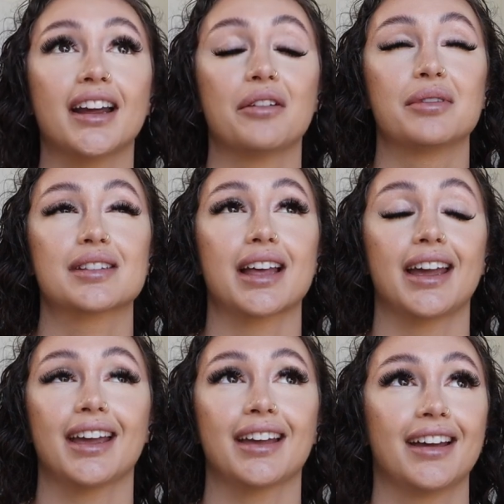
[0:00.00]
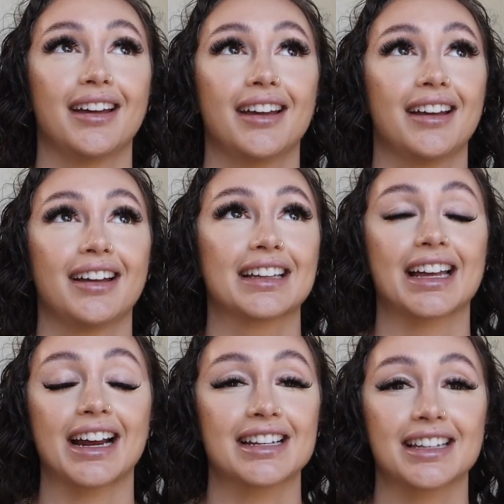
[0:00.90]
It was like,
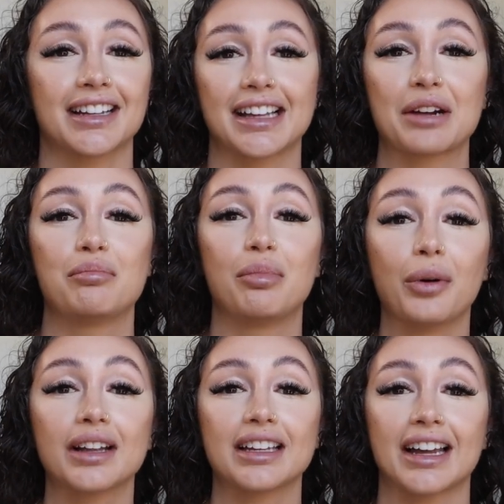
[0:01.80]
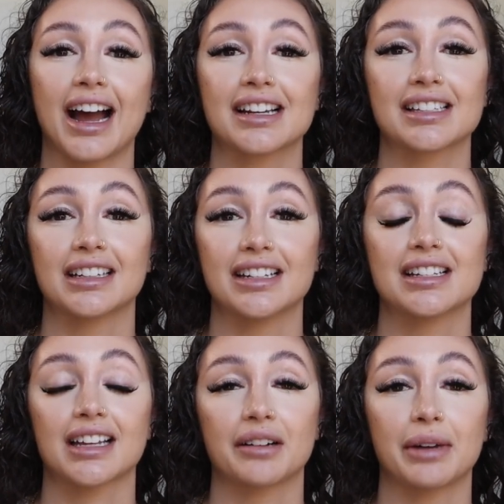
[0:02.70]
like I said, like boiling acid
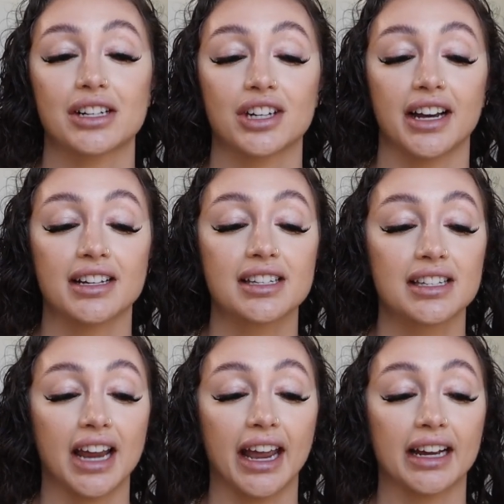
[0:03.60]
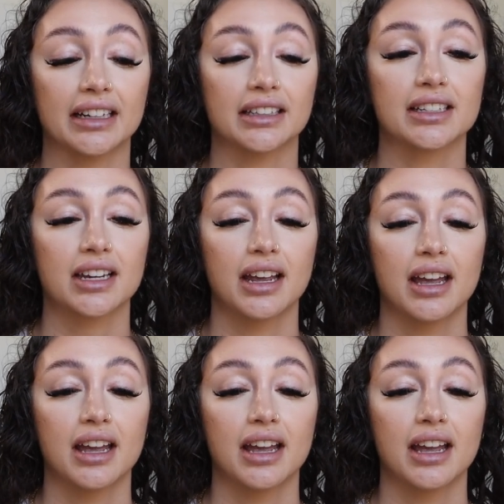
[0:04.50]
inside my chest. And